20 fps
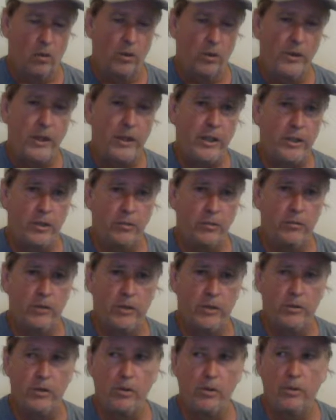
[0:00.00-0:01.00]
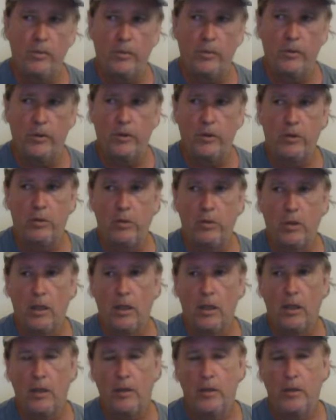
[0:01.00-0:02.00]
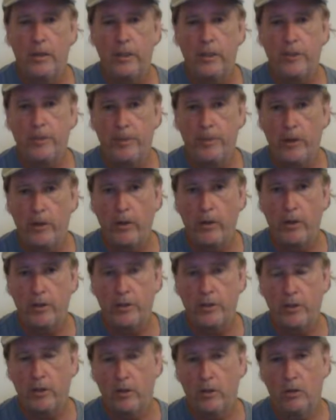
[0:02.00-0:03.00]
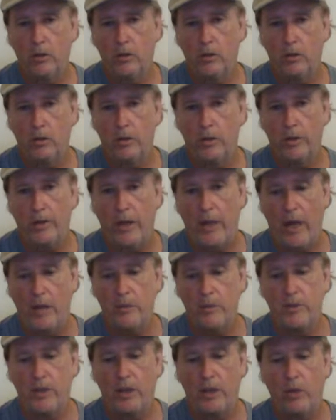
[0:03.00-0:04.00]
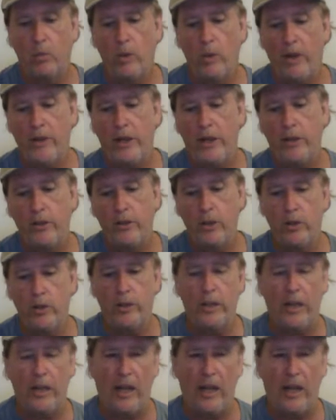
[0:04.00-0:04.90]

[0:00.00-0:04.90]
one thing you'll experience with Amazon, the way they do the